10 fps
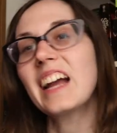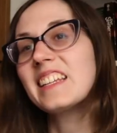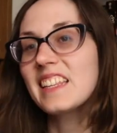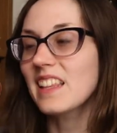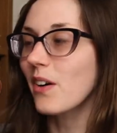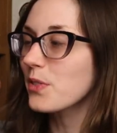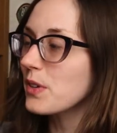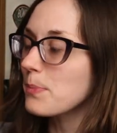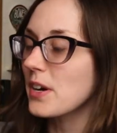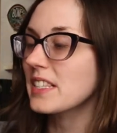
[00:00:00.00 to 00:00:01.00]
I did all
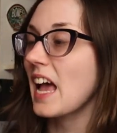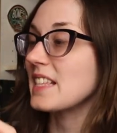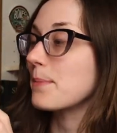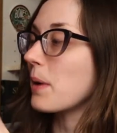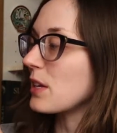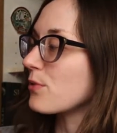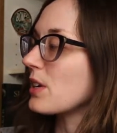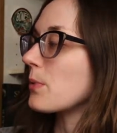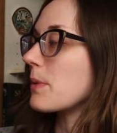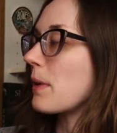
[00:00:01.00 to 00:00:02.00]
three books as a buddy
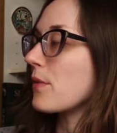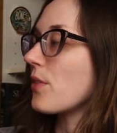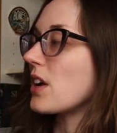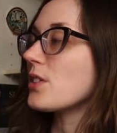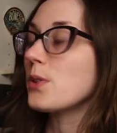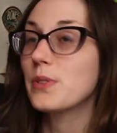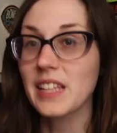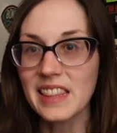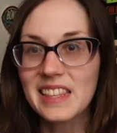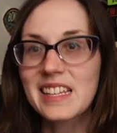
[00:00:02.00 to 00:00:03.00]
read with my friend who
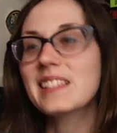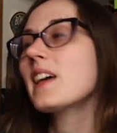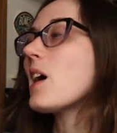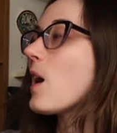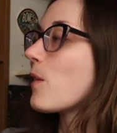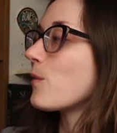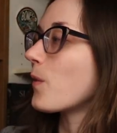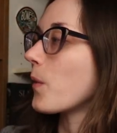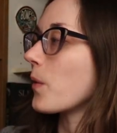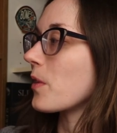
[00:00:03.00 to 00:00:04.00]
sent these
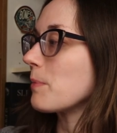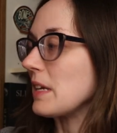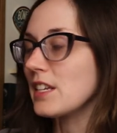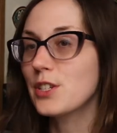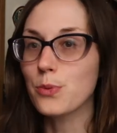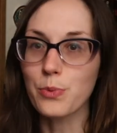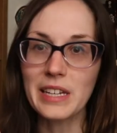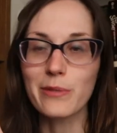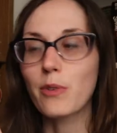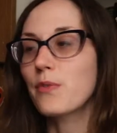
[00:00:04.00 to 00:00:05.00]
for me to
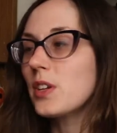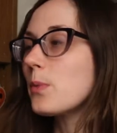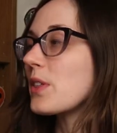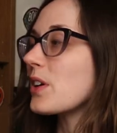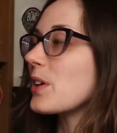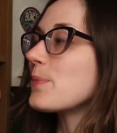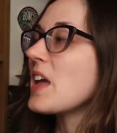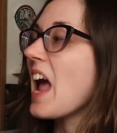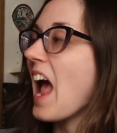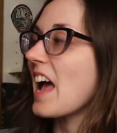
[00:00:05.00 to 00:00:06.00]
read and review with her.
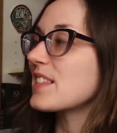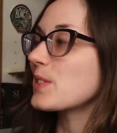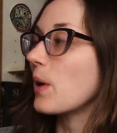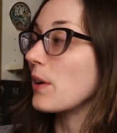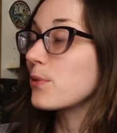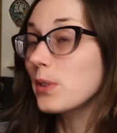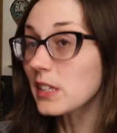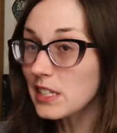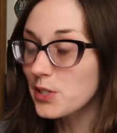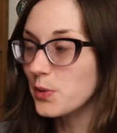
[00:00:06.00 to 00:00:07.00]
And so I
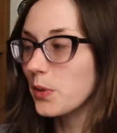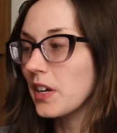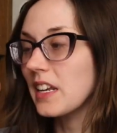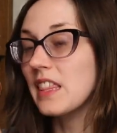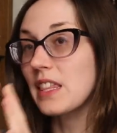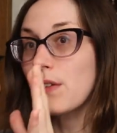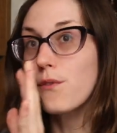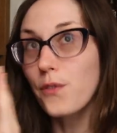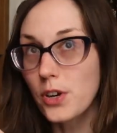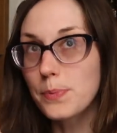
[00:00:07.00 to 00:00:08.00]
really enjoyed the
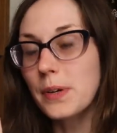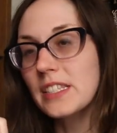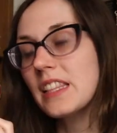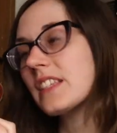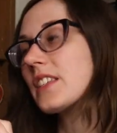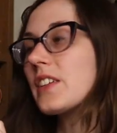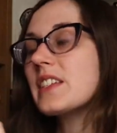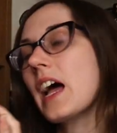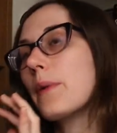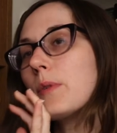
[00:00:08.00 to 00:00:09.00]
first books in this
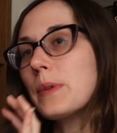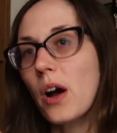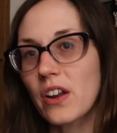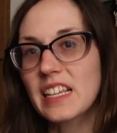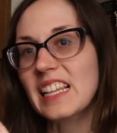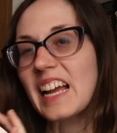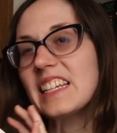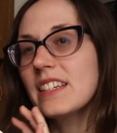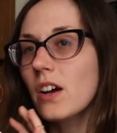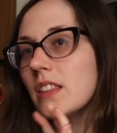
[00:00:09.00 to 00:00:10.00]
series. I will be honest, I
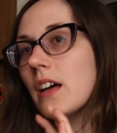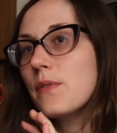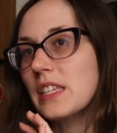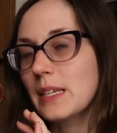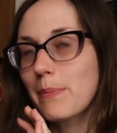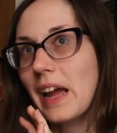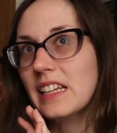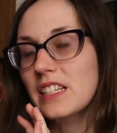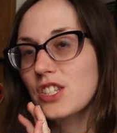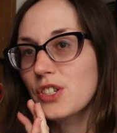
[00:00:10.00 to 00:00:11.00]
did not love this
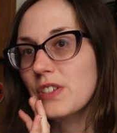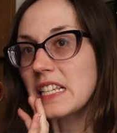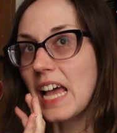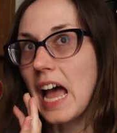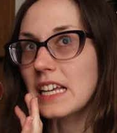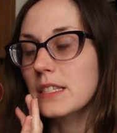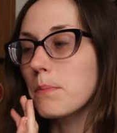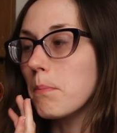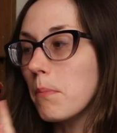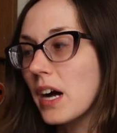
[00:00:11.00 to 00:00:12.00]
companion series as
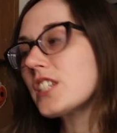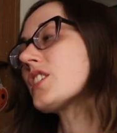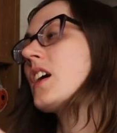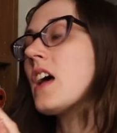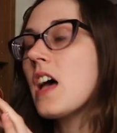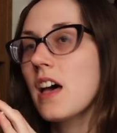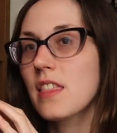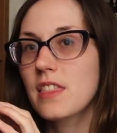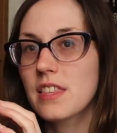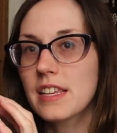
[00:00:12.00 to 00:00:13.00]
much.
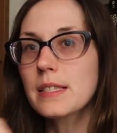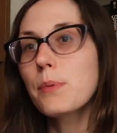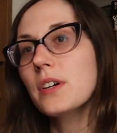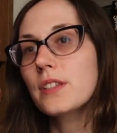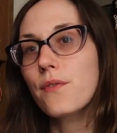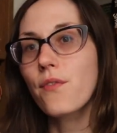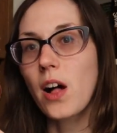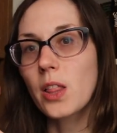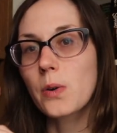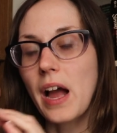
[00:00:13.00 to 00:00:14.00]
These books
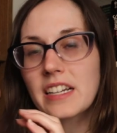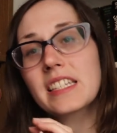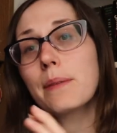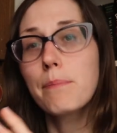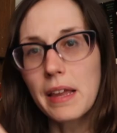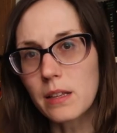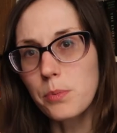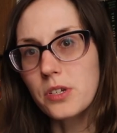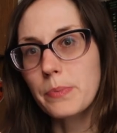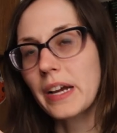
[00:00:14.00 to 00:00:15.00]
follow actually a male
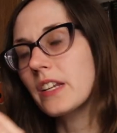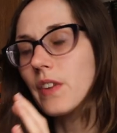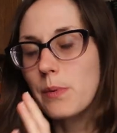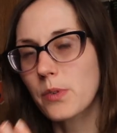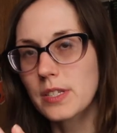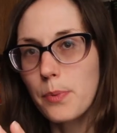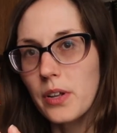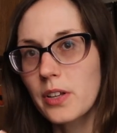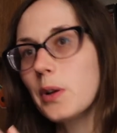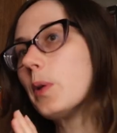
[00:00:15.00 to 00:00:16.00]
perspective, and I won't
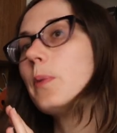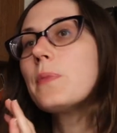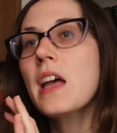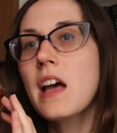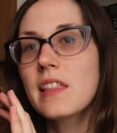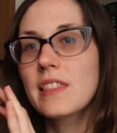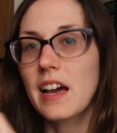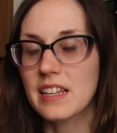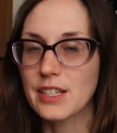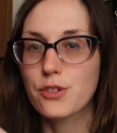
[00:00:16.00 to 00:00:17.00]
spoil who
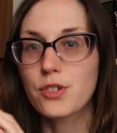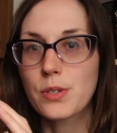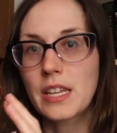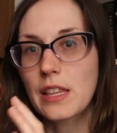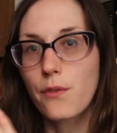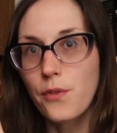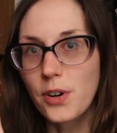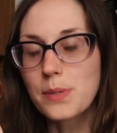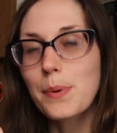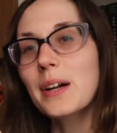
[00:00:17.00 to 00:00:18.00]
that is introduced in the
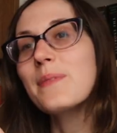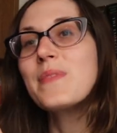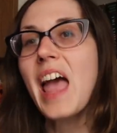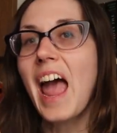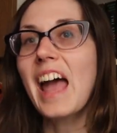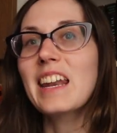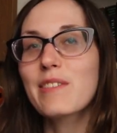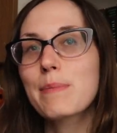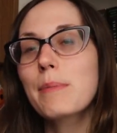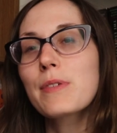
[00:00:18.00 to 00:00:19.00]
first book. And I
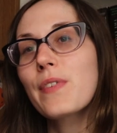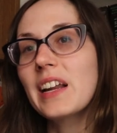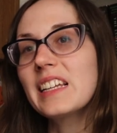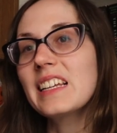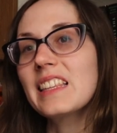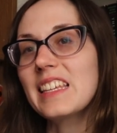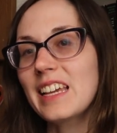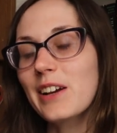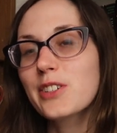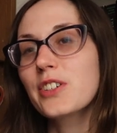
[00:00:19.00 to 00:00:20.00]
remember finding the
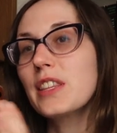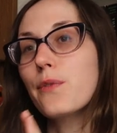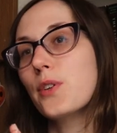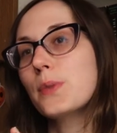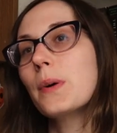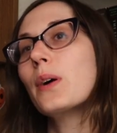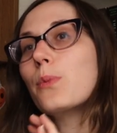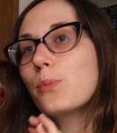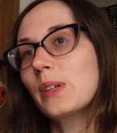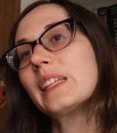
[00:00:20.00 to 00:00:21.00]
character in the first book
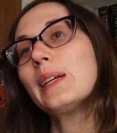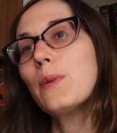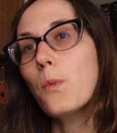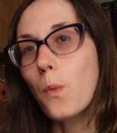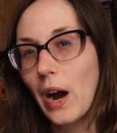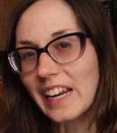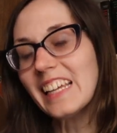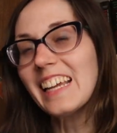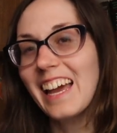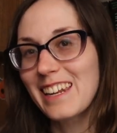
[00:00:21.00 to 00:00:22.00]
really
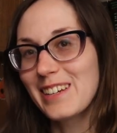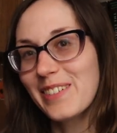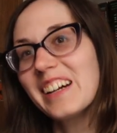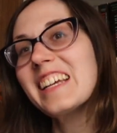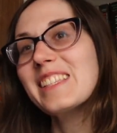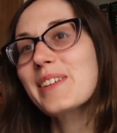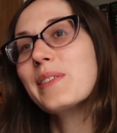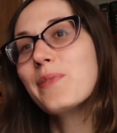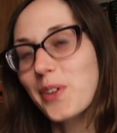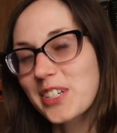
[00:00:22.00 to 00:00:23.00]
whiny and annoying. So
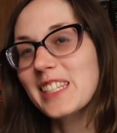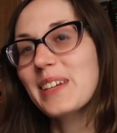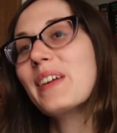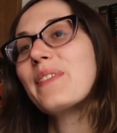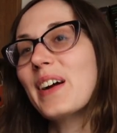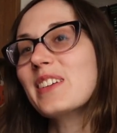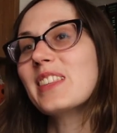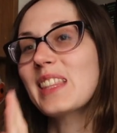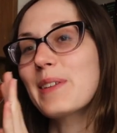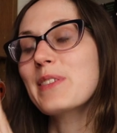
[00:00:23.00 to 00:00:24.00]
unfortunately, when I found
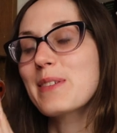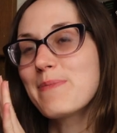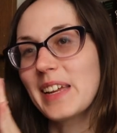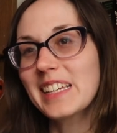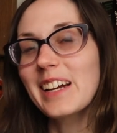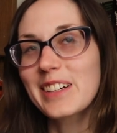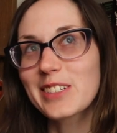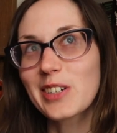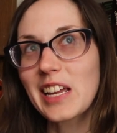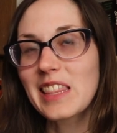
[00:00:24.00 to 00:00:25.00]
out that they were the main
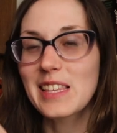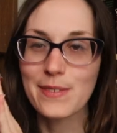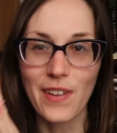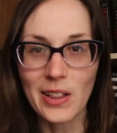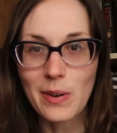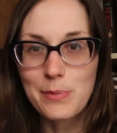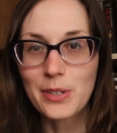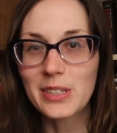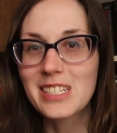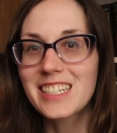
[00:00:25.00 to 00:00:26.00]
character in this follow-up
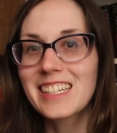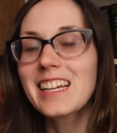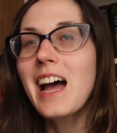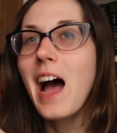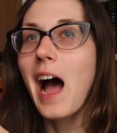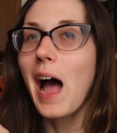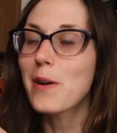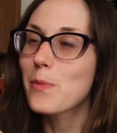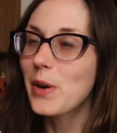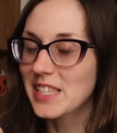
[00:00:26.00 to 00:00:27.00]
trilogy,
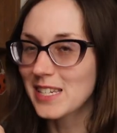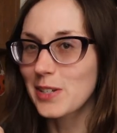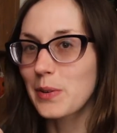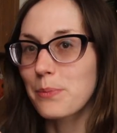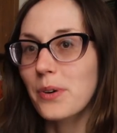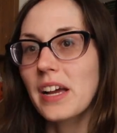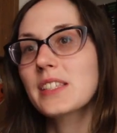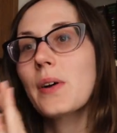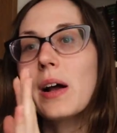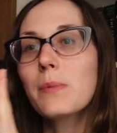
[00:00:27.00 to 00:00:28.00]
I wasn't too
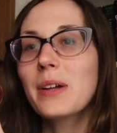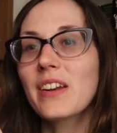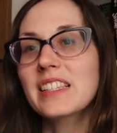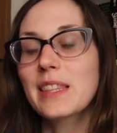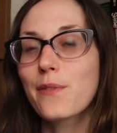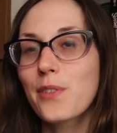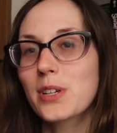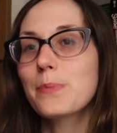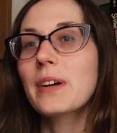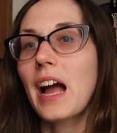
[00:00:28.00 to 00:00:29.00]
impressed. So I'll be honest, in the
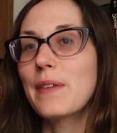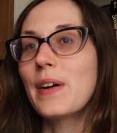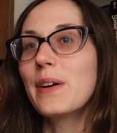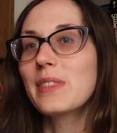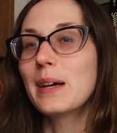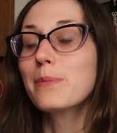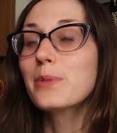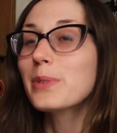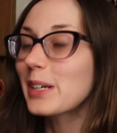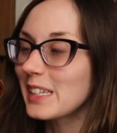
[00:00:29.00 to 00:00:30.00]
first book, I found
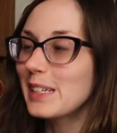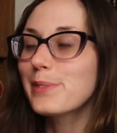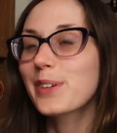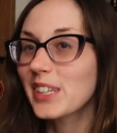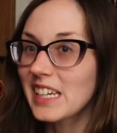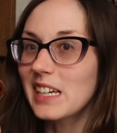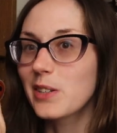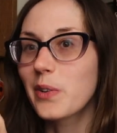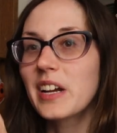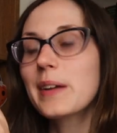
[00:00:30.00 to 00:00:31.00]
them really, really
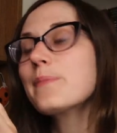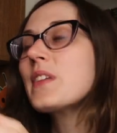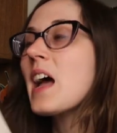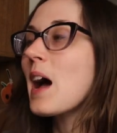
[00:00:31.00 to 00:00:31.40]
annoying.